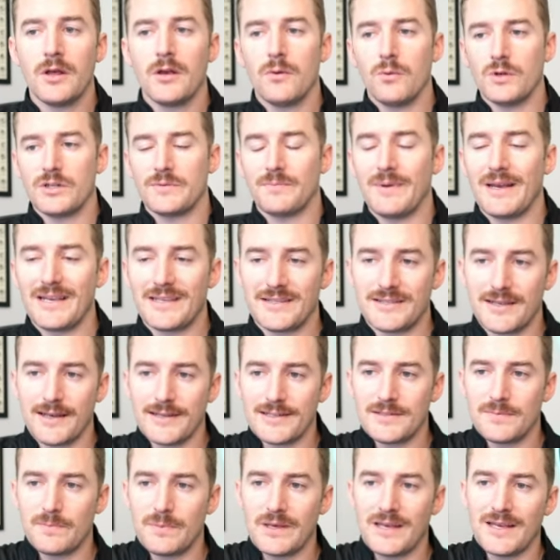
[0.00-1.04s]
which makes
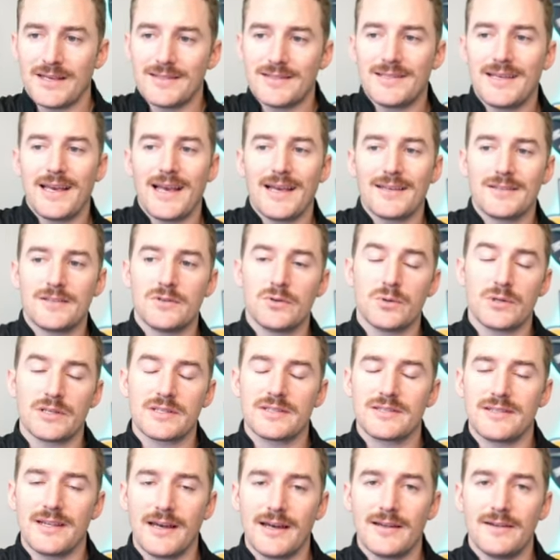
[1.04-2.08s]
sense because he has to
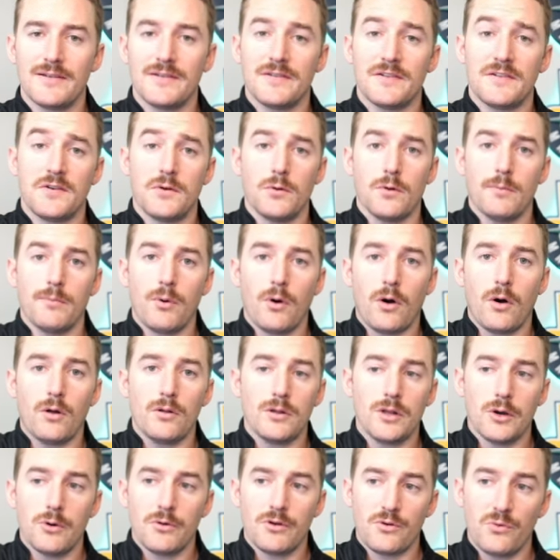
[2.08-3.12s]
extend to a ball
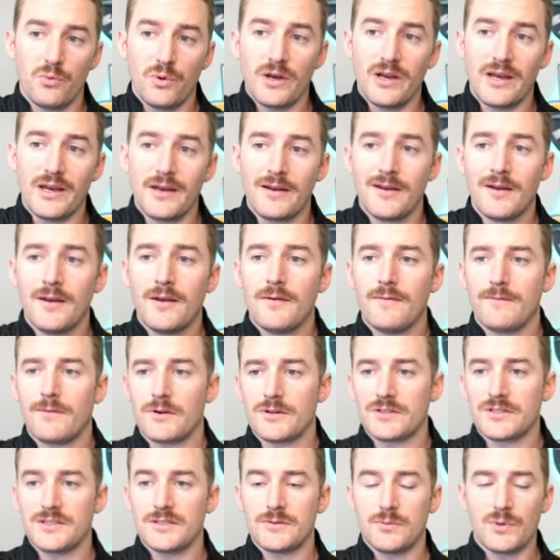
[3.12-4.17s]
low and away
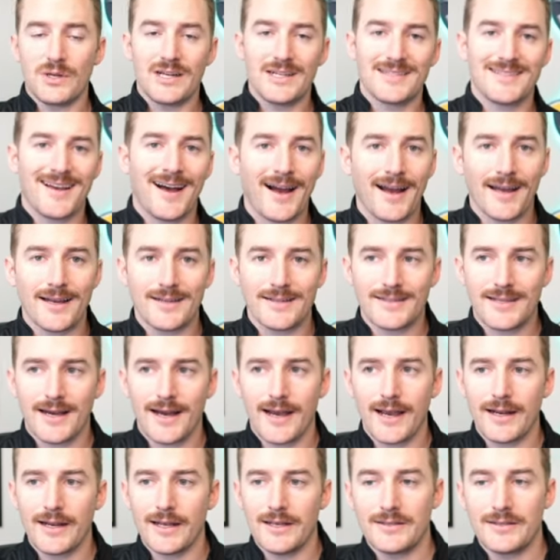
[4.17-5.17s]
versus when it's high and tight.